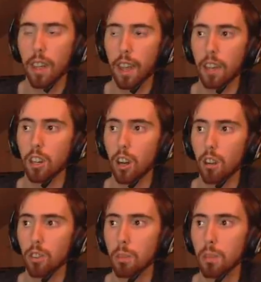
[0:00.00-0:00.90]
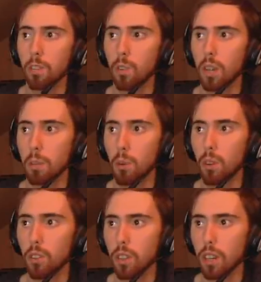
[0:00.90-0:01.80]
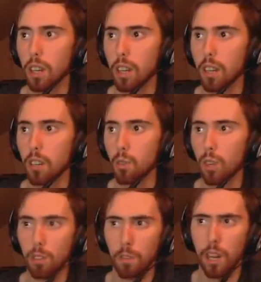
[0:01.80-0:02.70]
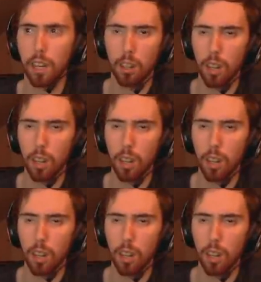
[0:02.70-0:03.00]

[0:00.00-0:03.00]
And also be avoiding poison and avoiding fire,